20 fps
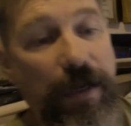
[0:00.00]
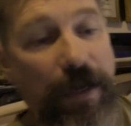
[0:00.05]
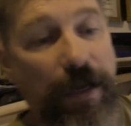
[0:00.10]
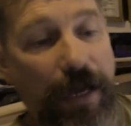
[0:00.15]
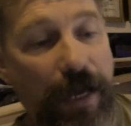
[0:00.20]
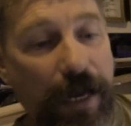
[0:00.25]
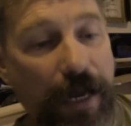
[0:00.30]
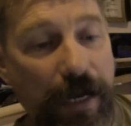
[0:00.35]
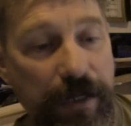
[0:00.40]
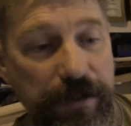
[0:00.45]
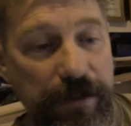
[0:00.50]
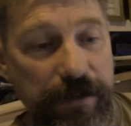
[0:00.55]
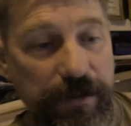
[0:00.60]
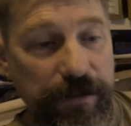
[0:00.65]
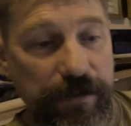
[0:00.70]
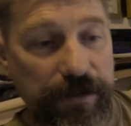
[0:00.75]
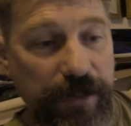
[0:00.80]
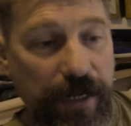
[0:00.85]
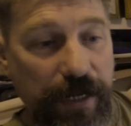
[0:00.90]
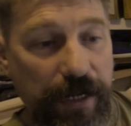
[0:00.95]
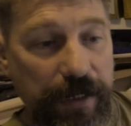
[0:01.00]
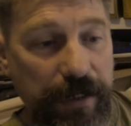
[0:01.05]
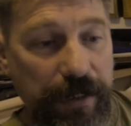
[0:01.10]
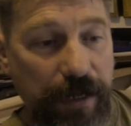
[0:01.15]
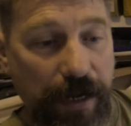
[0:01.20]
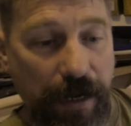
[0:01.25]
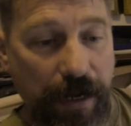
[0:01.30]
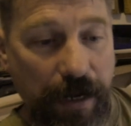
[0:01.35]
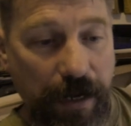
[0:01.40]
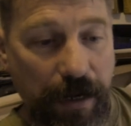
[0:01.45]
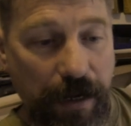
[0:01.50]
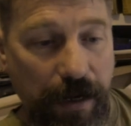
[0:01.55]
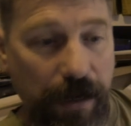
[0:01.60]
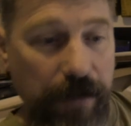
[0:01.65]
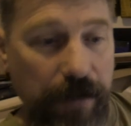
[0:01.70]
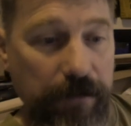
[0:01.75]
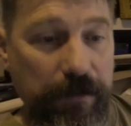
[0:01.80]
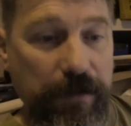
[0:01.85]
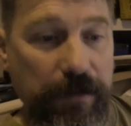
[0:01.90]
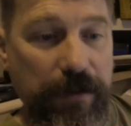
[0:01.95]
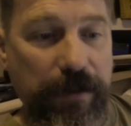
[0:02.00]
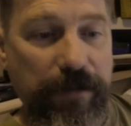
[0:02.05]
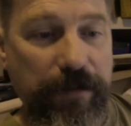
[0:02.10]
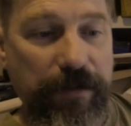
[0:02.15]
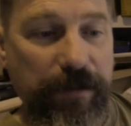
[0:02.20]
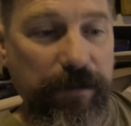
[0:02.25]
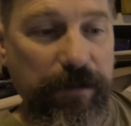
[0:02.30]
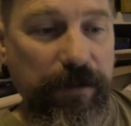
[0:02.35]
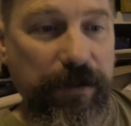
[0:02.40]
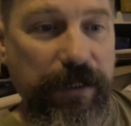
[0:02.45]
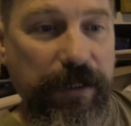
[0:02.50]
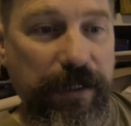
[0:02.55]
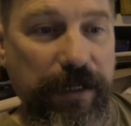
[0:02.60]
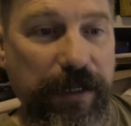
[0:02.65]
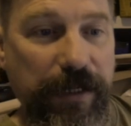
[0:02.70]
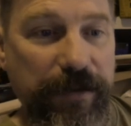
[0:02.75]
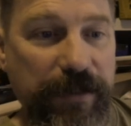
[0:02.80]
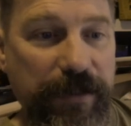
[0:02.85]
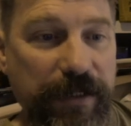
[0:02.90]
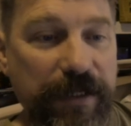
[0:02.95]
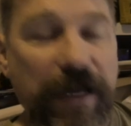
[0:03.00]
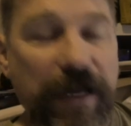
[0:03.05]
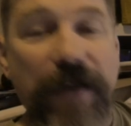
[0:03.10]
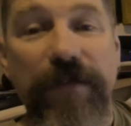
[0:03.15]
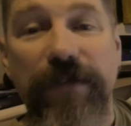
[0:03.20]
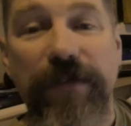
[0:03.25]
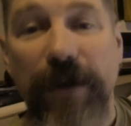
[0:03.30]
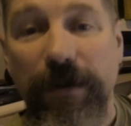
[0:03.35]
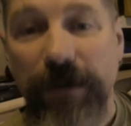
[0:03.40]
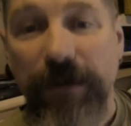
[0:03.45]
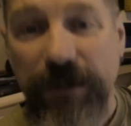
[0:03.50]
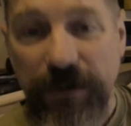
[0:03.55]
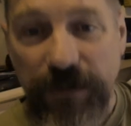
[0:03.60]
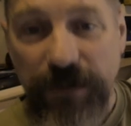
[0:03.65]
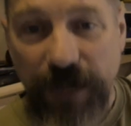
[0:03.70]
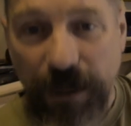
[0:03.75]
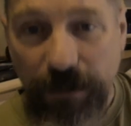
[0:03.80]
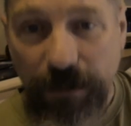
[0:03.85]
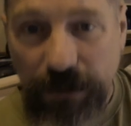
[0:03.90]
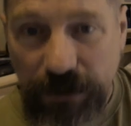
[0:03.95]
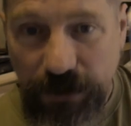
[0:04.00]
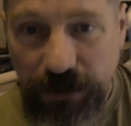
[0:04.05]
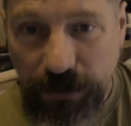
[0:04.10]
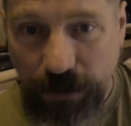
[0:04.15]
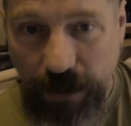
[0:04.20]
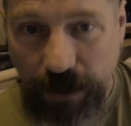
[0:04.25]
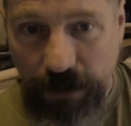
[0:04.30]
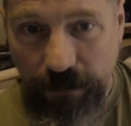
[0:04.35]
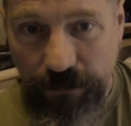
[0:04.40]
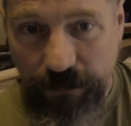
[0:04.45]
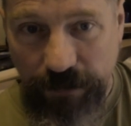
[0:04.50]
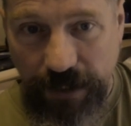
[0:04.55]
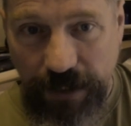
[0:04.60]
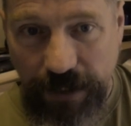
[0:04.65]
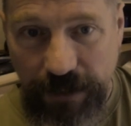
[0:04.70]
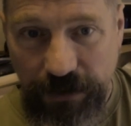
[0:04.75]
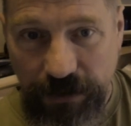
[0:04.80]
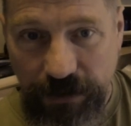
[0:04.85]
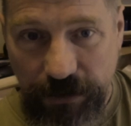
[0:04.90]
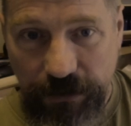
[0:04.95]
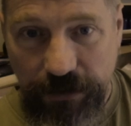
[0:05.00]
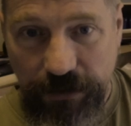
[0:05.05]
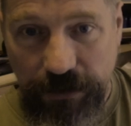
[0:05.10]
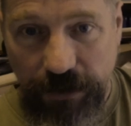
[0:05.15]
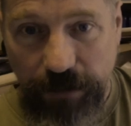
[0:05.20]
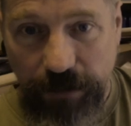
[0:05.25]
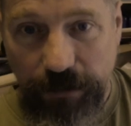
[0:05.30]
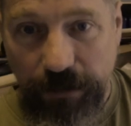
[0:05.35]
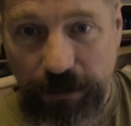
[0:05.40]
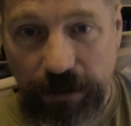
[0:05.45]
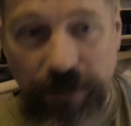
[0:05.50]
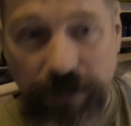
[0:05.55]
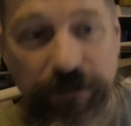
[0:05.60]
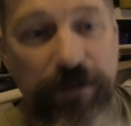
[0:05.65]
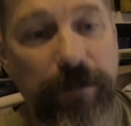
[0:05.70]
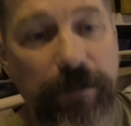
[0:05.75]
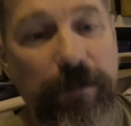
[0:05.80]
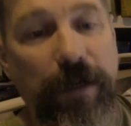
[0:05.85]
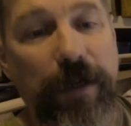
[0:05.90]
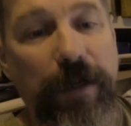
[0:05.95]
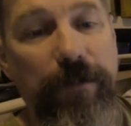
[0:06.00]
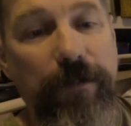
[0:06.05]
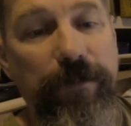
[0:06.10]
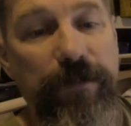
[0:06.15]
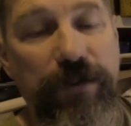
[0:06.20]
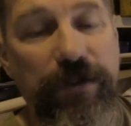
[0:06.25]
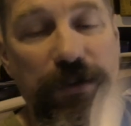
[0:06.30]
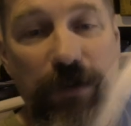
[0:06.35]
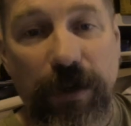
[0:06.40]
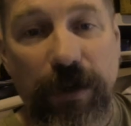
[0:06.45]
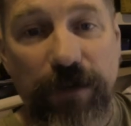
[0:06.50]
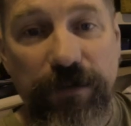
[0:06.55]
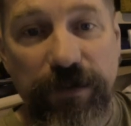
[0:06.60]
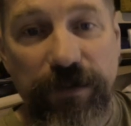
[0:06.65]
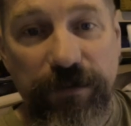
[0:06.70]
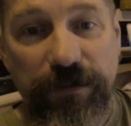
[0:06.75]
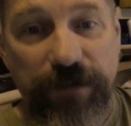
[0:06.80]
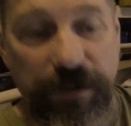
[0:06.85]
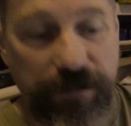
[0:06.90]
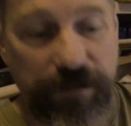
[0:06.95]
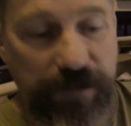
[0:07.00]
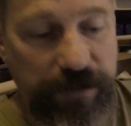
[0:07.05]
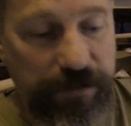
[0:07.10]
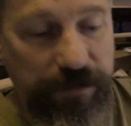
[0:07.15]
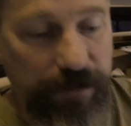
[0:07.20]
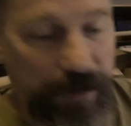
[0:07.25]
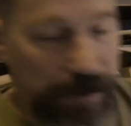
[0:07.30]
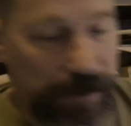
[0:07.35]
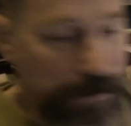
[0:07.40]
and they are, if I'm looking at that, they're a 12 gauge on top, running from 12 to 53.